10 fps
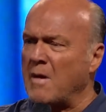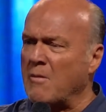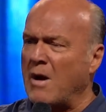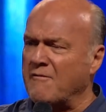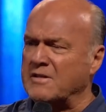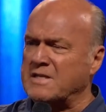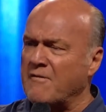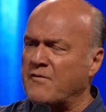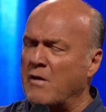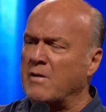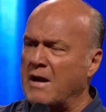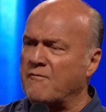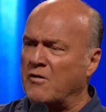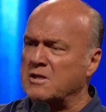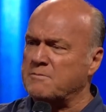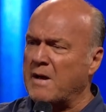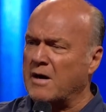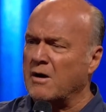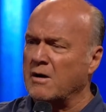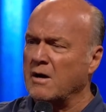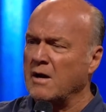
my wife as I felt when I first met her,